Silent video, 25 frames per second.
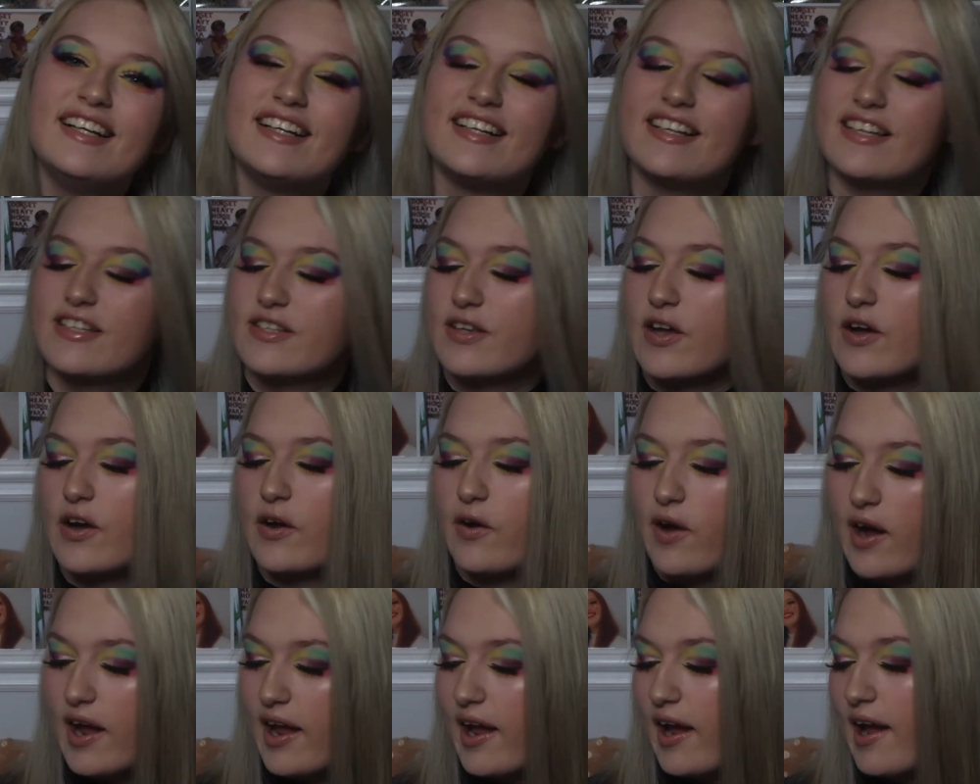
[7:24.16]
So
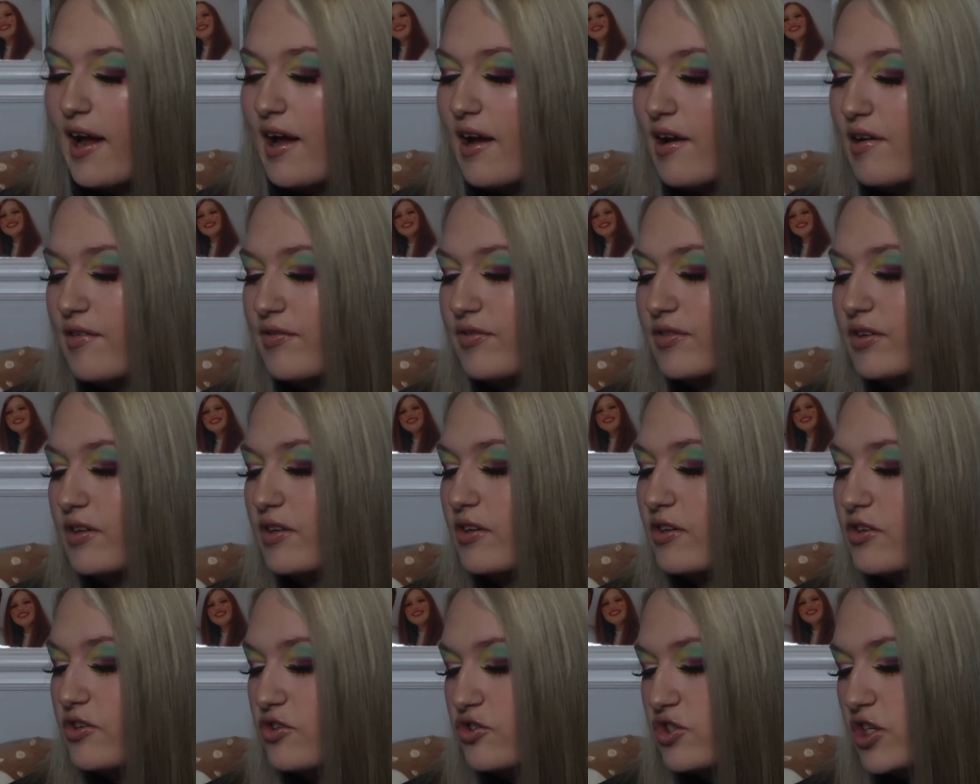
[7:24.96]
I have
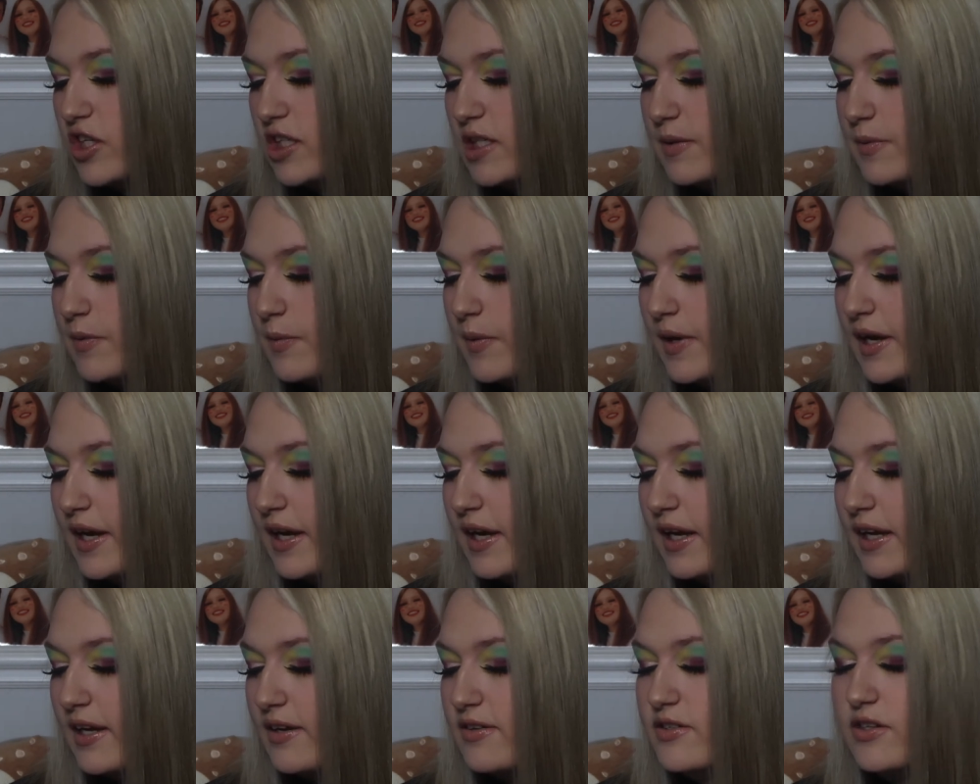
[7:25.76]

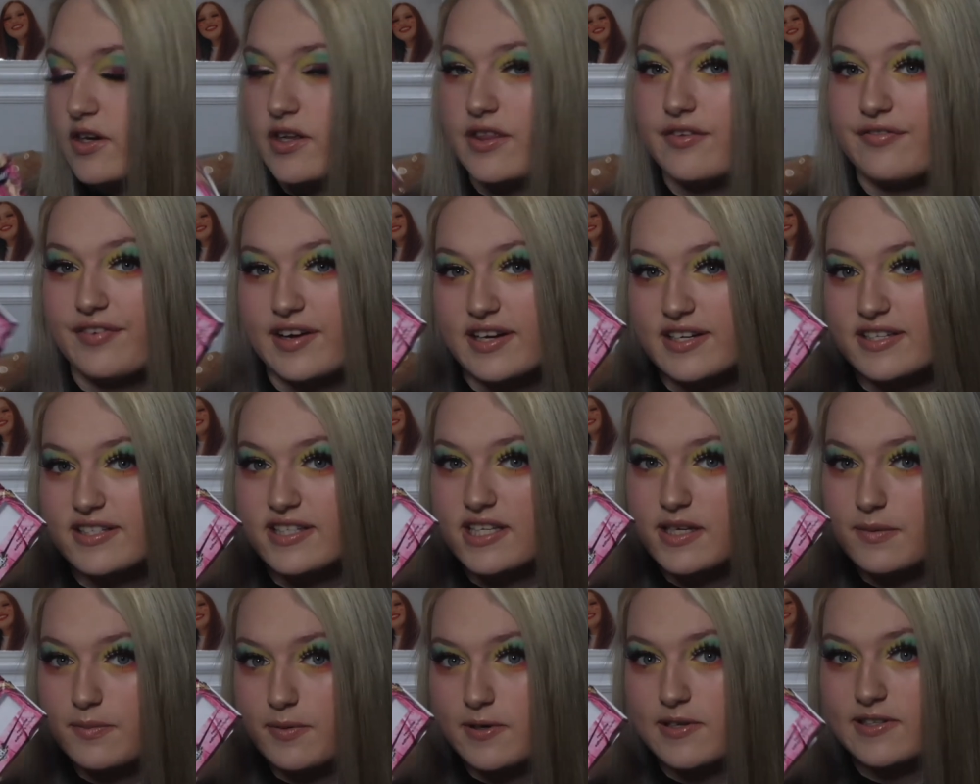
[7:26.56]
GWA, so the
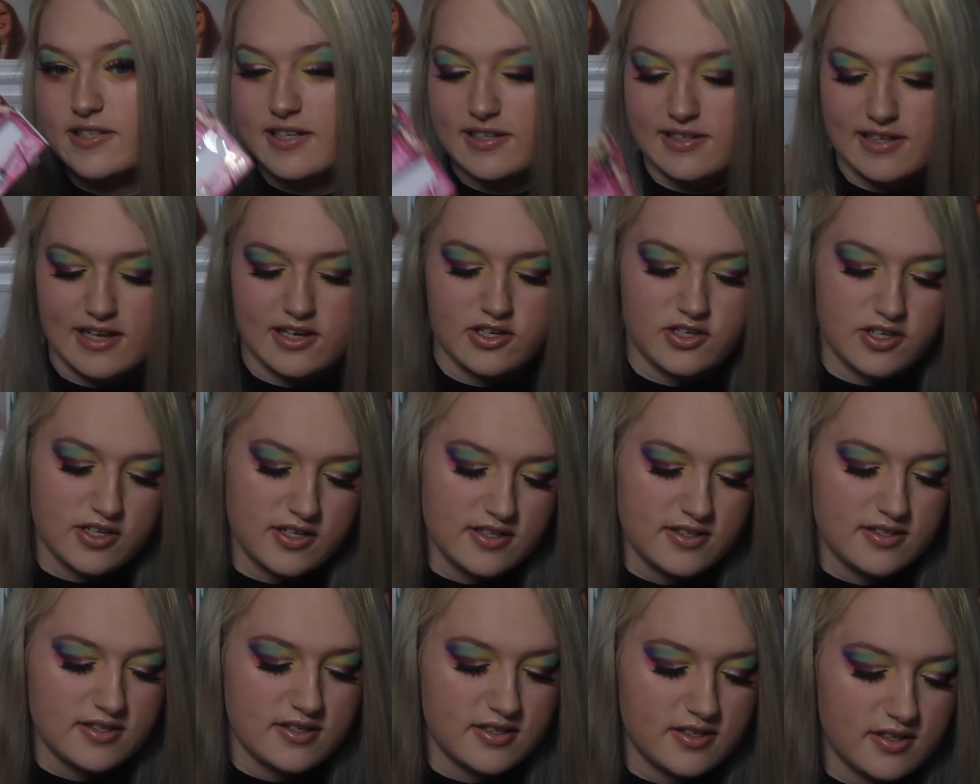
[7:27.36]
Fantasy Princess
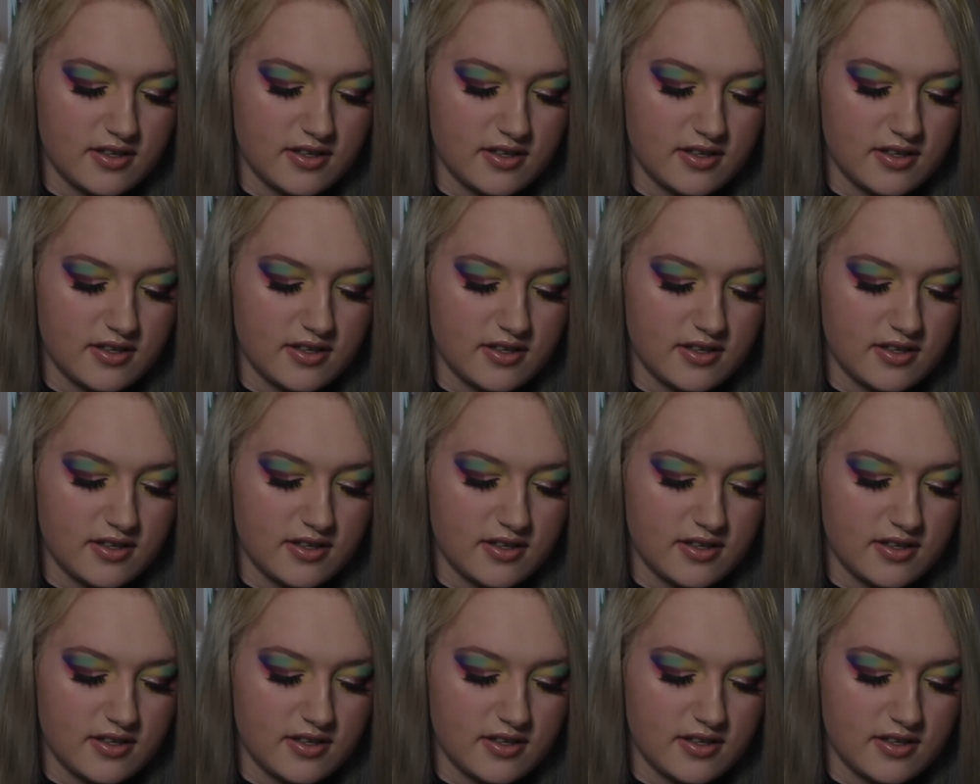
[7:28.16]
lashes,